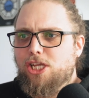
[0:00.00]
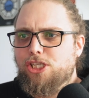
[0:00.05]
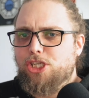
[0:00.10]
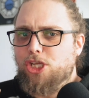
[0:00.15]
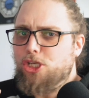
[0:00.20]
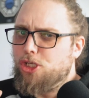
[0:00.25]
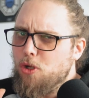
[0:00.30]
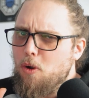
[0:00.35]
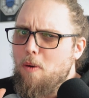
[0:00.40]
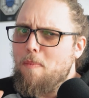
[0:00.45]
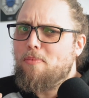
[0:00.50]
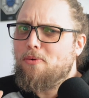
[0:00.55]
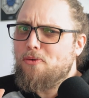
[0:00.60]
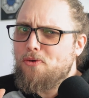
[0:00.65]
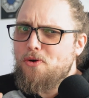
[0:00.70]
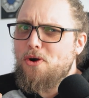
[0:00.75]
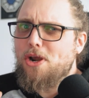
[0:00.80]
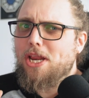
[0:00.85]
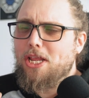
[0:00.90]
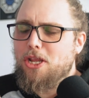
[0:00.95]
to do a
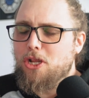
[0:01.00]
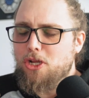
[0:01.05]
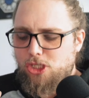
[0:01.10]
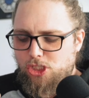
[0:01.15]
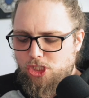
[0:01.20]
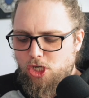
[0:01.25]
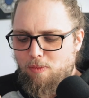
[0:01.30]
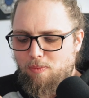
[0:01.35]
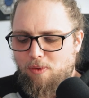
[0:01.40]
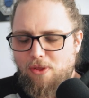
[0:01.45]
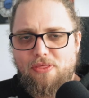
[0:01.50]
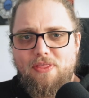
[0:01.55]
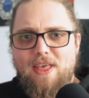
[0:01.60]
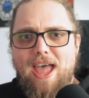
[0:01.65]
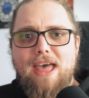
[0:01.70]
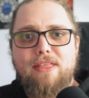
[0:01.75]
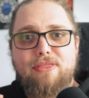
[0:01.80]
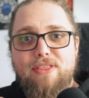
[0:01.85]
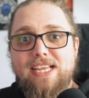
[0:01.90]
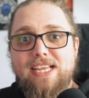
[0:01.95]
pretty good job with that.